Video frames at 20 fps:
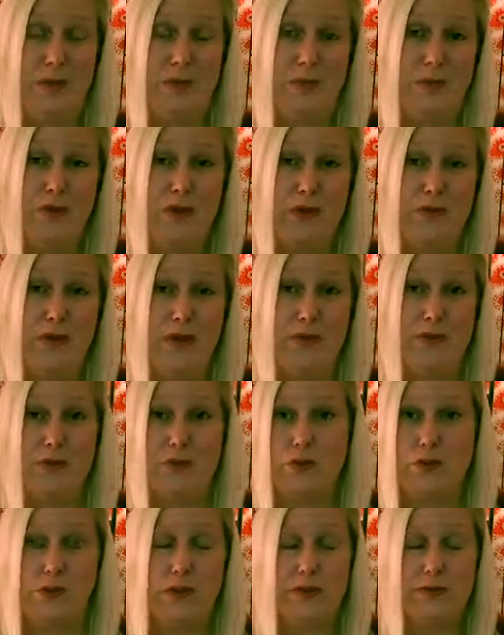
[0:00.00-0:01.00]
I'm 45
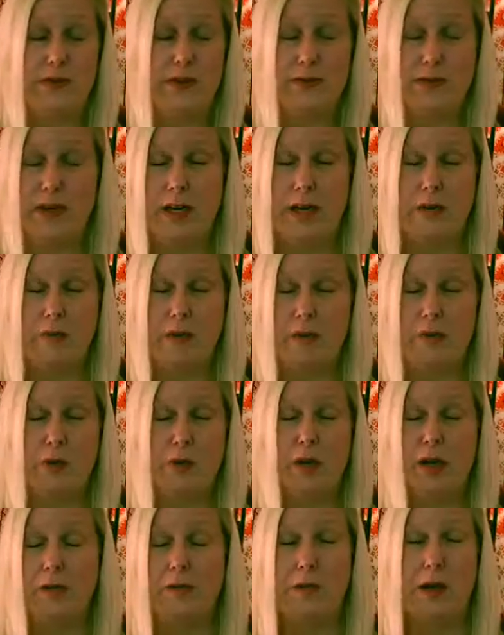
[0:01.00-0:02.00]
years old. I've never had a
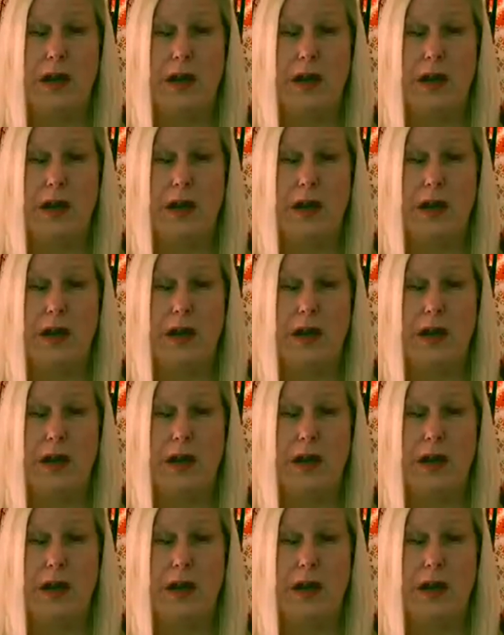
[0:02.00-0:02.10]
mammogram.